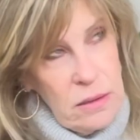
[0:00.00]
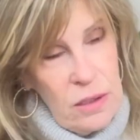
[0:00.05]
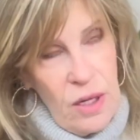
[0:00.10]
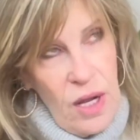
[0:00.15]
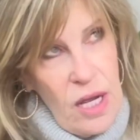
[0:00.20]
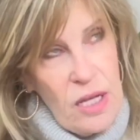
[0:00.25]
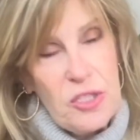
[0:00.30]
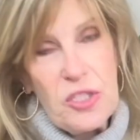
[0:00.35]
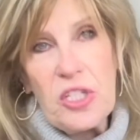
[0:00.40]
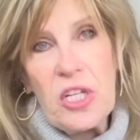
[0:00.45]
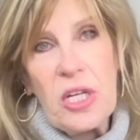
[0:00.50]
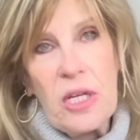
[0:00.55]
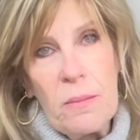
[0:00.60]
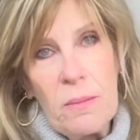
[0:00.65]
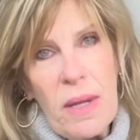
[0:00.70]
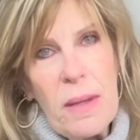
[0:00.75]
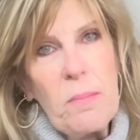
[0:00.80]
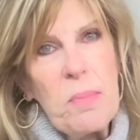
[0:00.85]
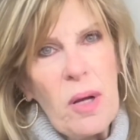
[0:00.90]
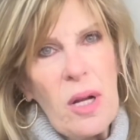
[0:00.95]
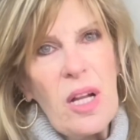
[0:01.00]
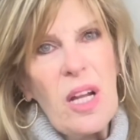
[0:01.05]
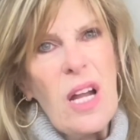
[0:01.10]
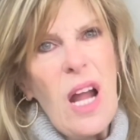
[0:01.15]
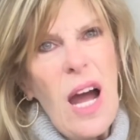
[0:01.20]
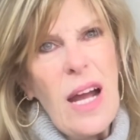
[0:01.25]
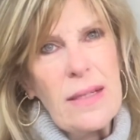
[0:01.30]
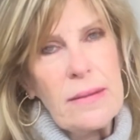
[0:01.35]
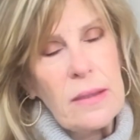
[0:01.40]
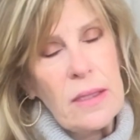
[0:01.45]
know how she can be
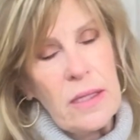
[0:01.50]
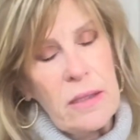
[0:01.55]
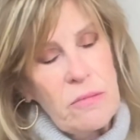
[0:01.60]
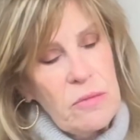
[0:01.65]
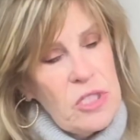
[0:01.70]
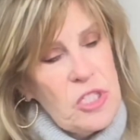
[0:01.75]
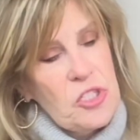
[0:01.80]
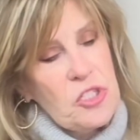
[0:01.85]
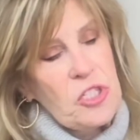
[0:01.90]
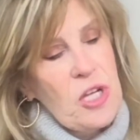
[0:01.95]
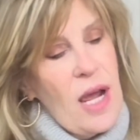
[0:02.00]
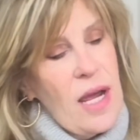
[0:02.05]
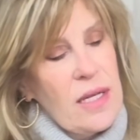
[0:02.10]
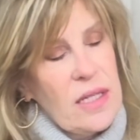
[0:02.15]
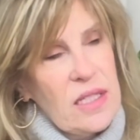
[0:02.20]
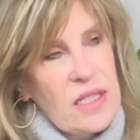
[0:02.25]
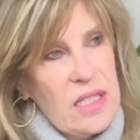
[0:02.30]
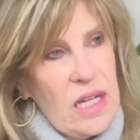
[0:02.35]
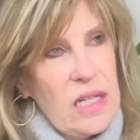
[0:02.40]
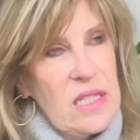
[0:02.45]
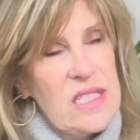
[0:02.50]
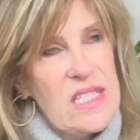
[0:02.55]
politely rejecting